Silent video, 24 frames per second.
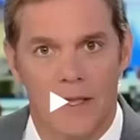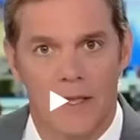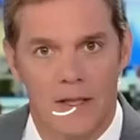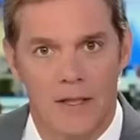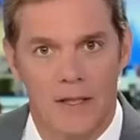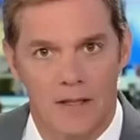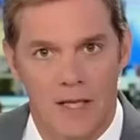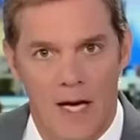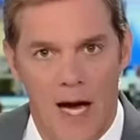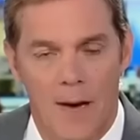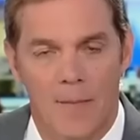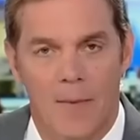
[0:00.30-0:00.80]

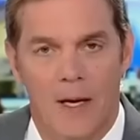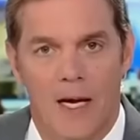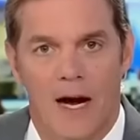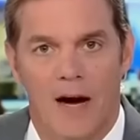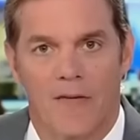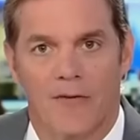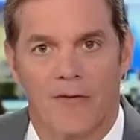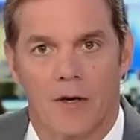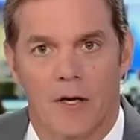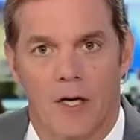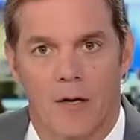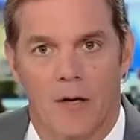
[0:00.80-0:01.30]
Meantime, an
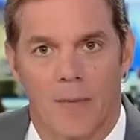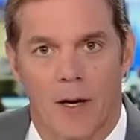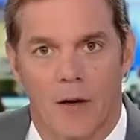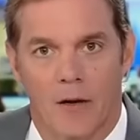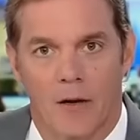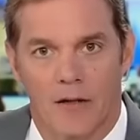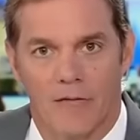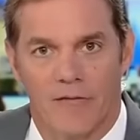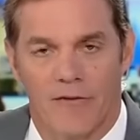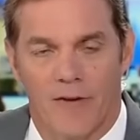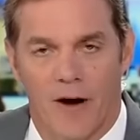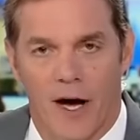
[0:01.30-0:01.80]

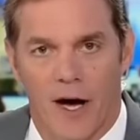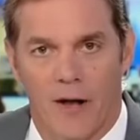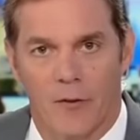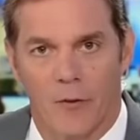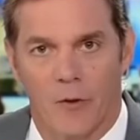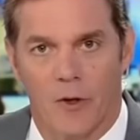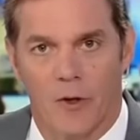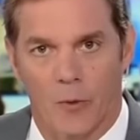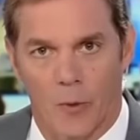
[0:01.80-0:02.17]
African-American father and